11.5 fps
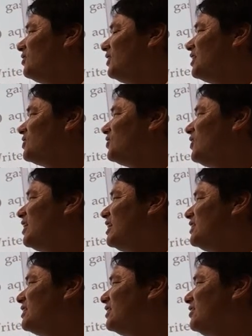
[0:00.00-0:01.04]
plus
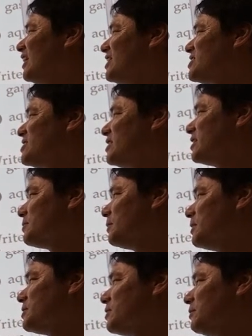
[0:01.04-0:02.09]
1, so minus 6
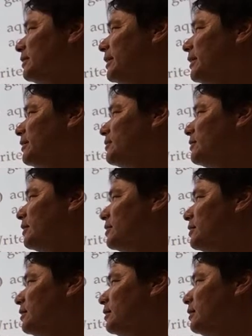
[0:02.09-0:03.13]
plus 3 gives us